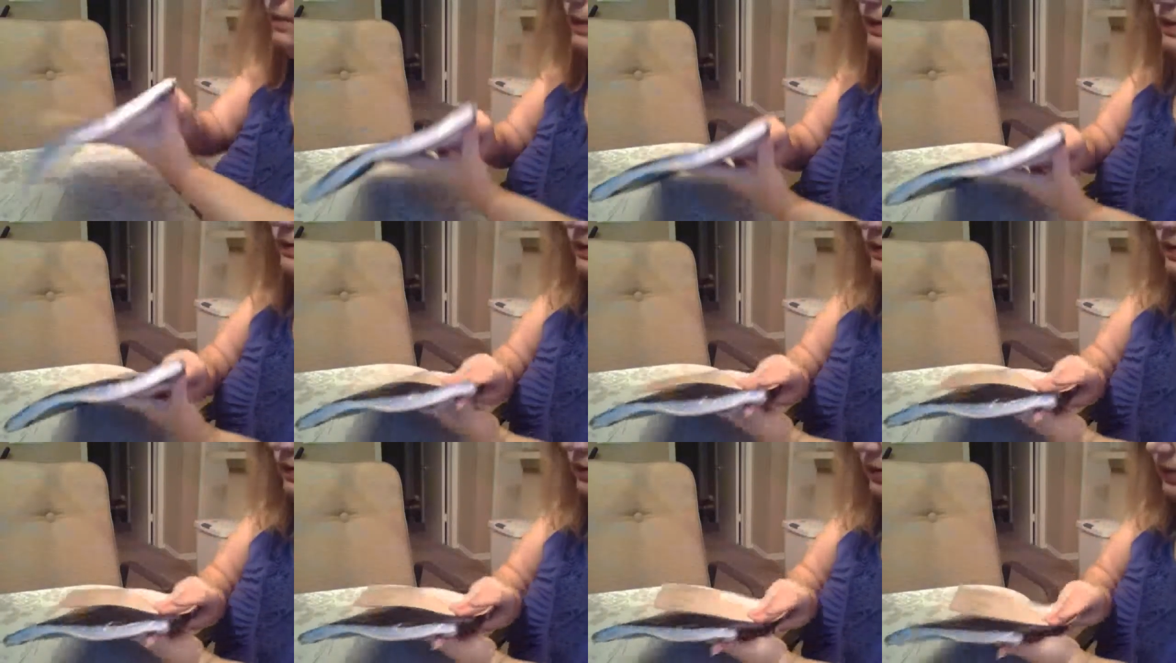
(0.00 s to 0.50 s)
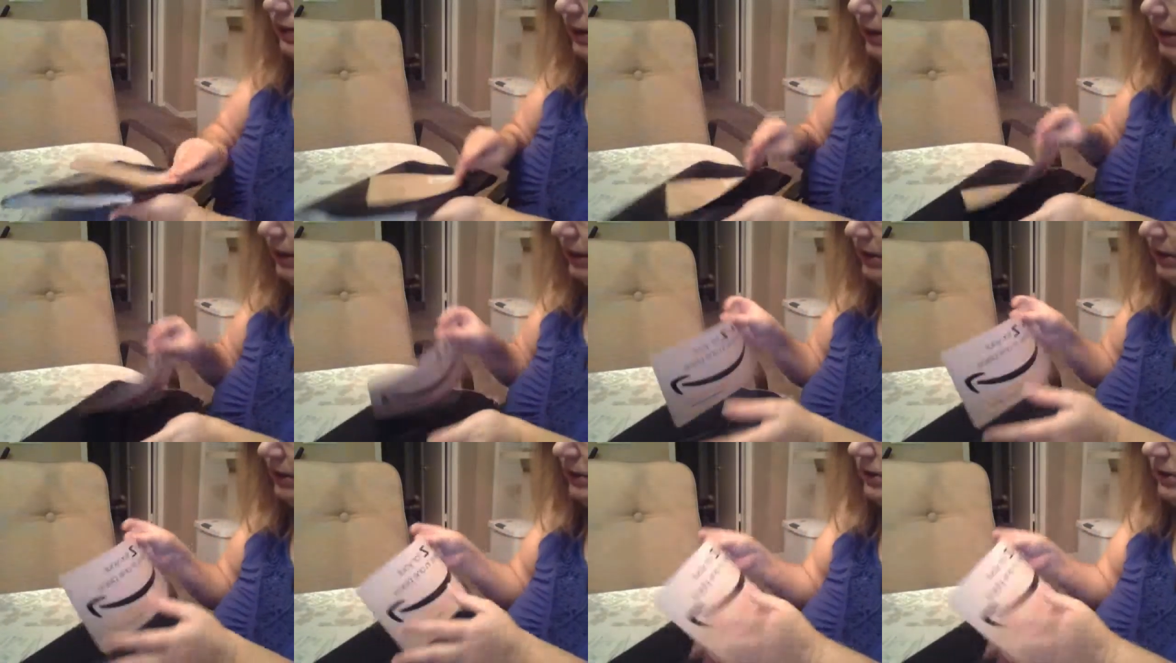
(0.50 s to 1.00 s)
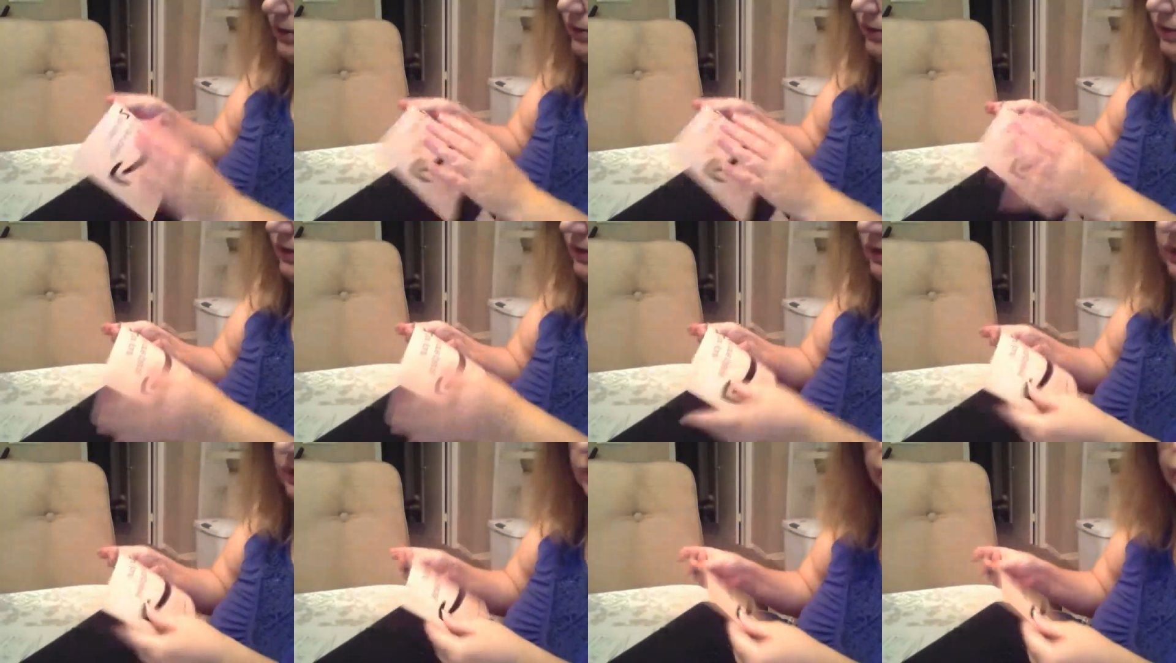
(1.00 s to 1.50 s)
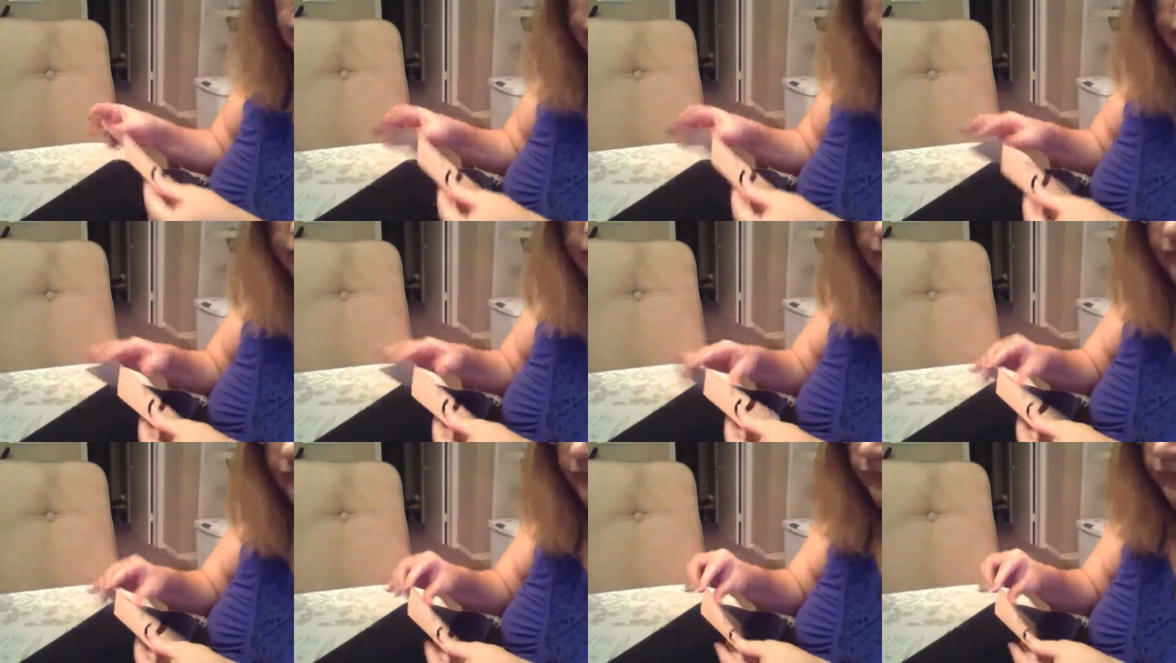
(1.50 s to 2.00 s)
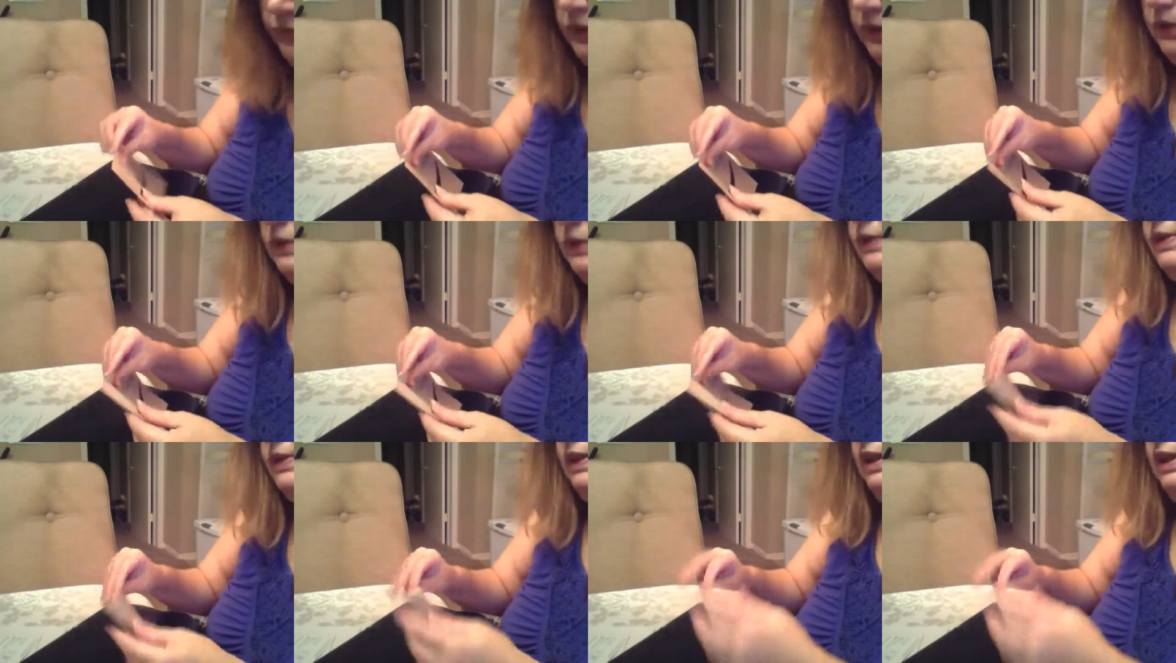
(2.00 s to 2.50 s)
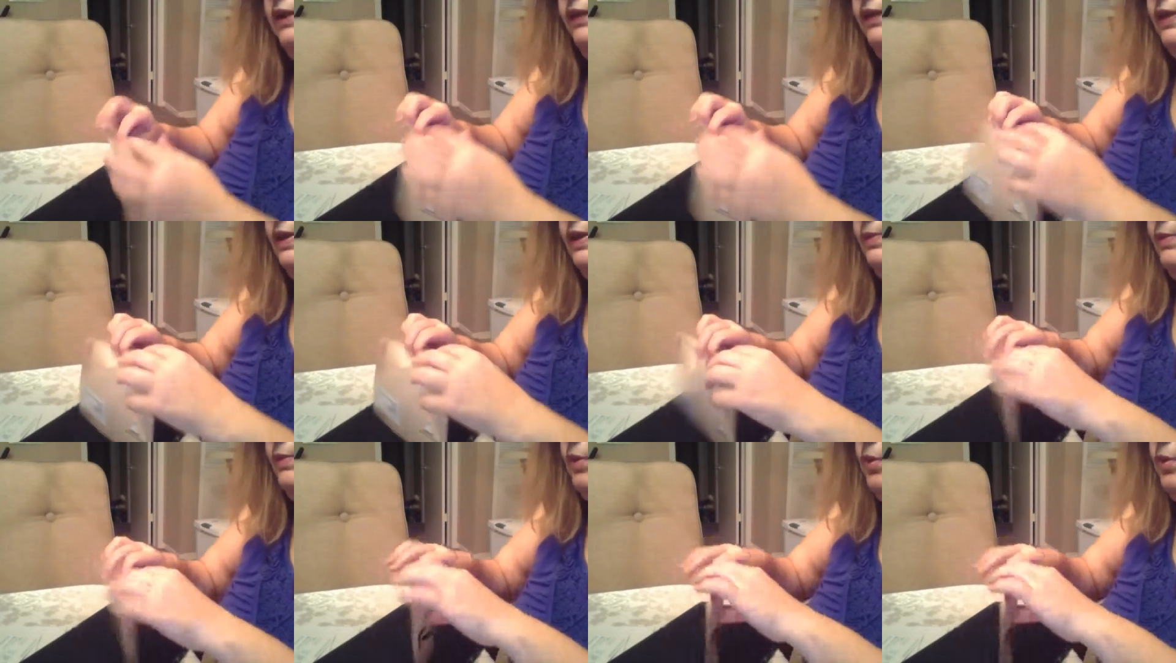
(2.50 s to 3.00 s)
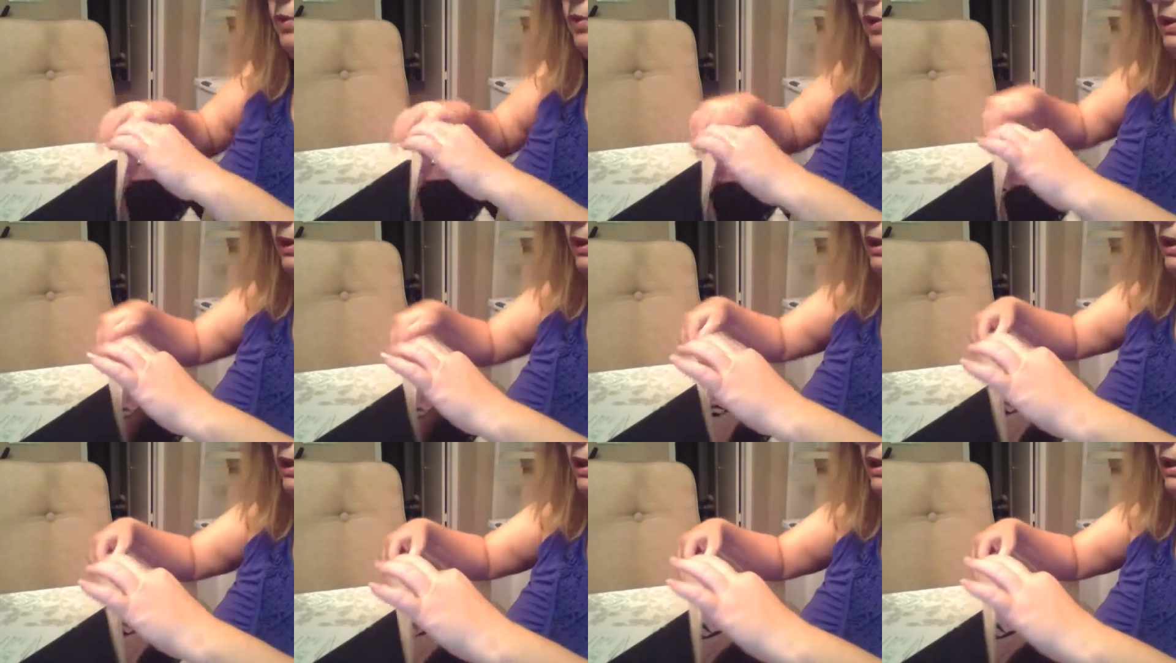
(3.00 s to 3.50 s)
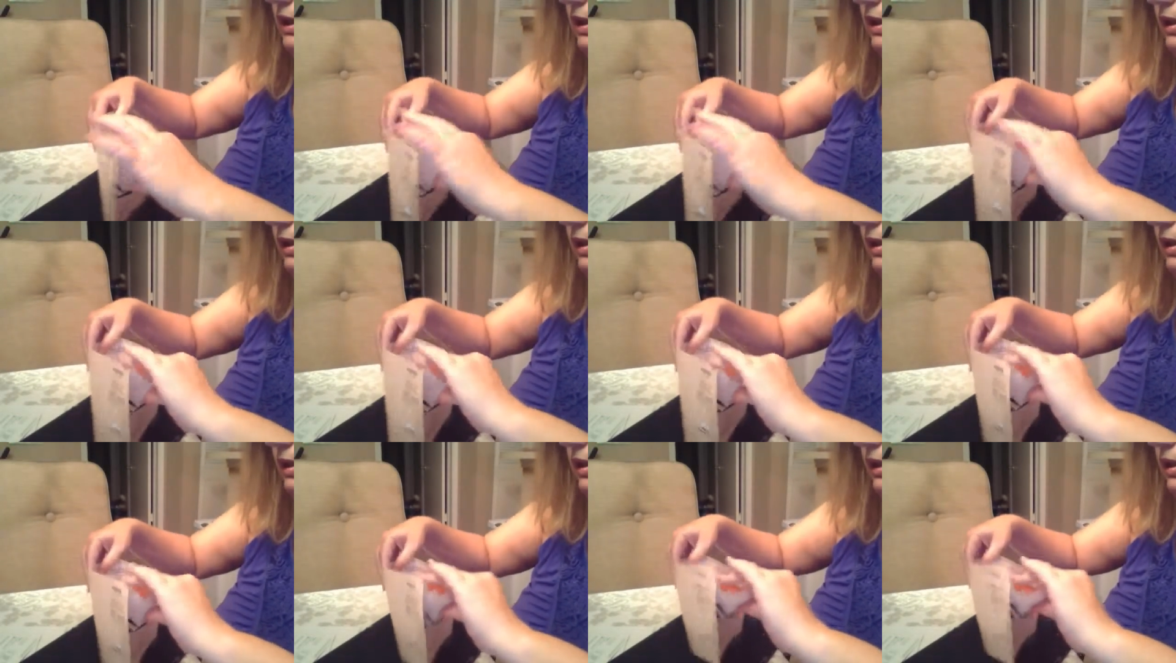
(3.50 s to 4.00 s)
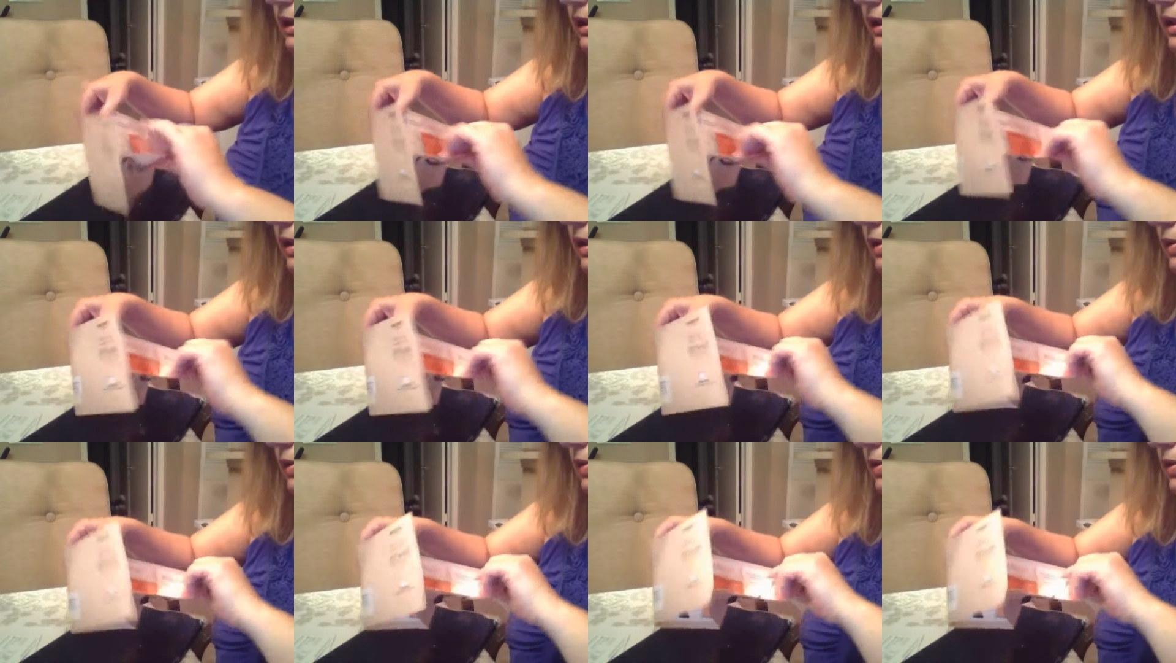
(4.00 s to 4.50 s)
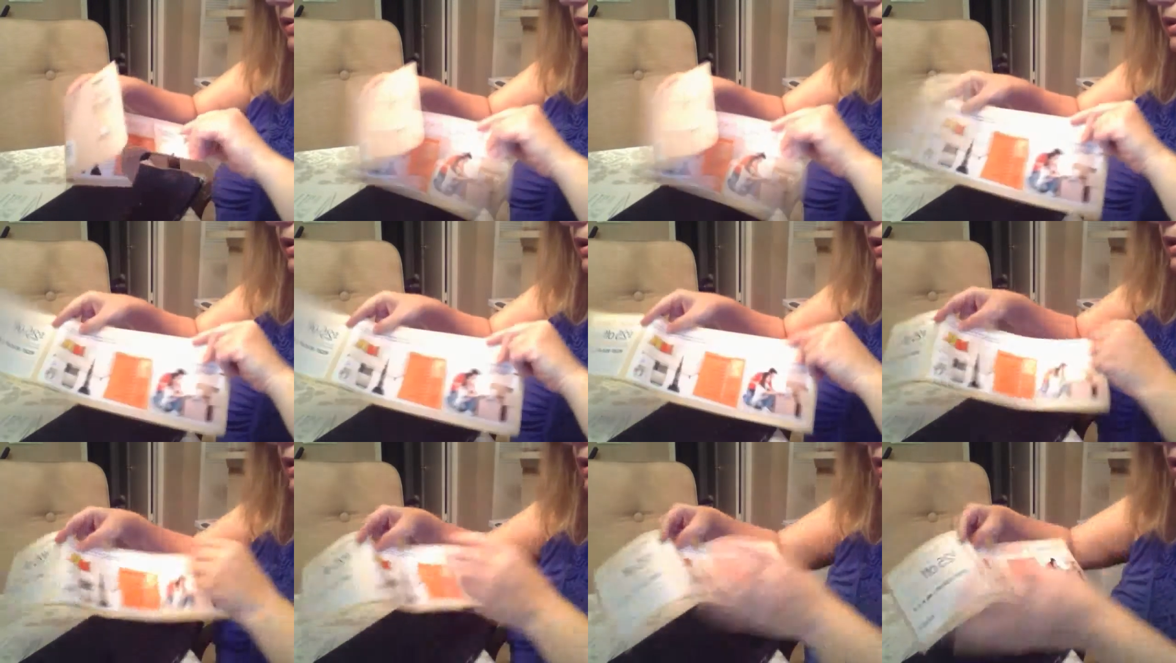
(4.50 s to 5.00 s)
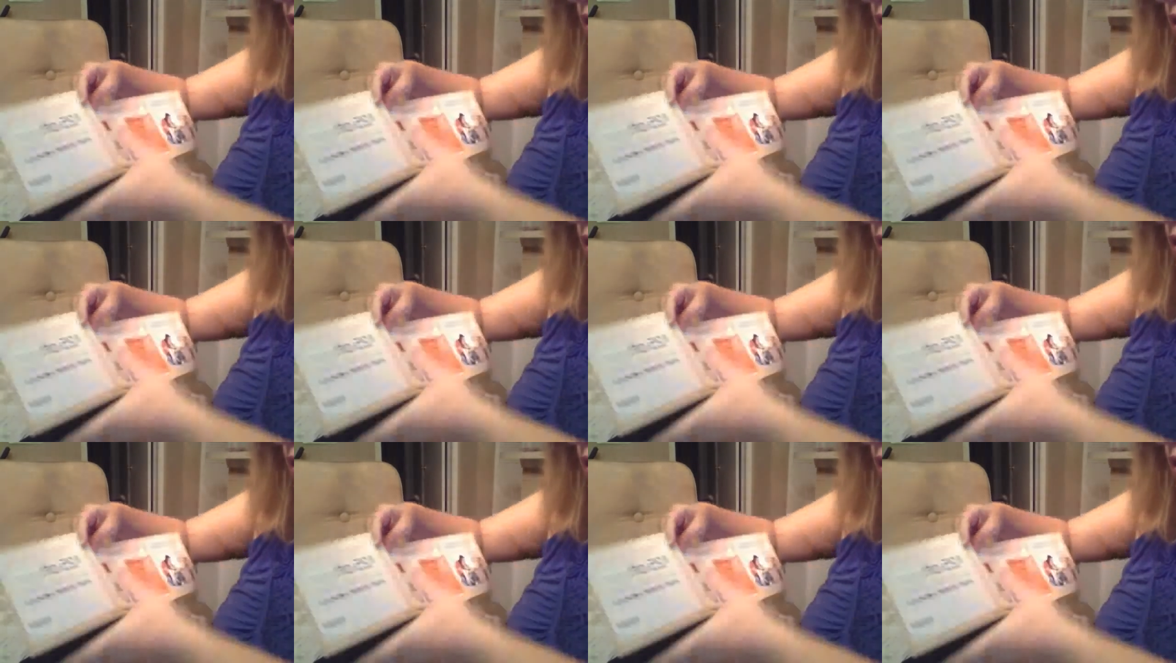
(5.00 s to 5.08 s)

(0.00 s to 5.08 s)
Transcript: No face is visible, so there are no lips to read.